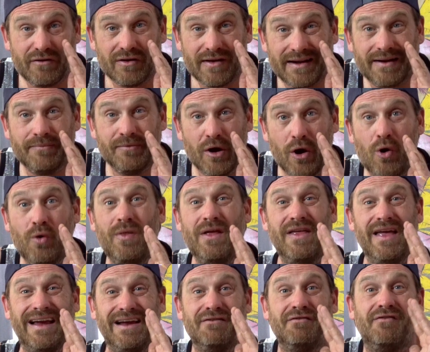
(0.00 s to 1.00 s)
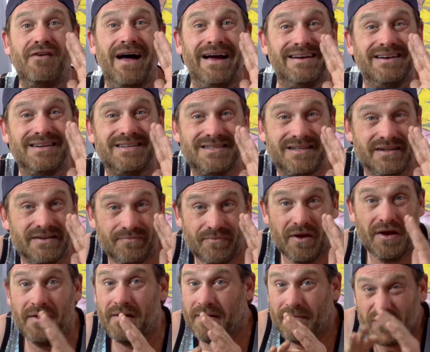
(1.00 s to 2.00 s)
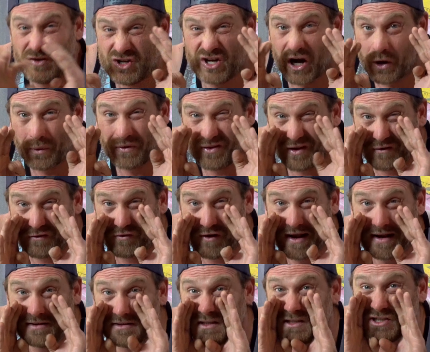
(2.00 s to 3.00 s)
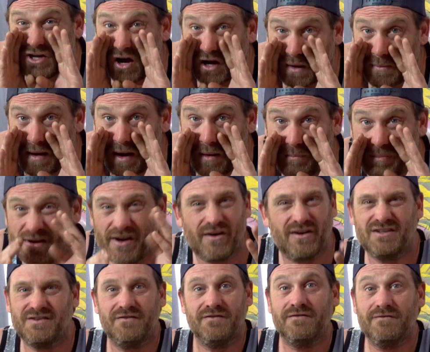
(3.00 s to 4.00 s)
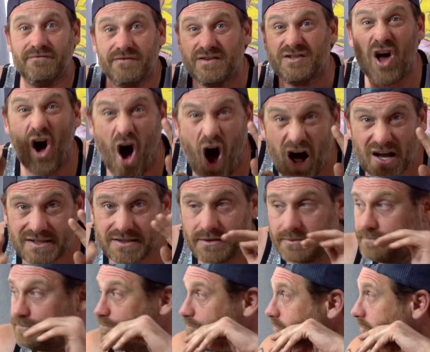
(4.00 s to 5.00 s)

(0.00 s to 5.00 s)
Let them know that they can find us and share with their friends and talk about beers. It's awesome.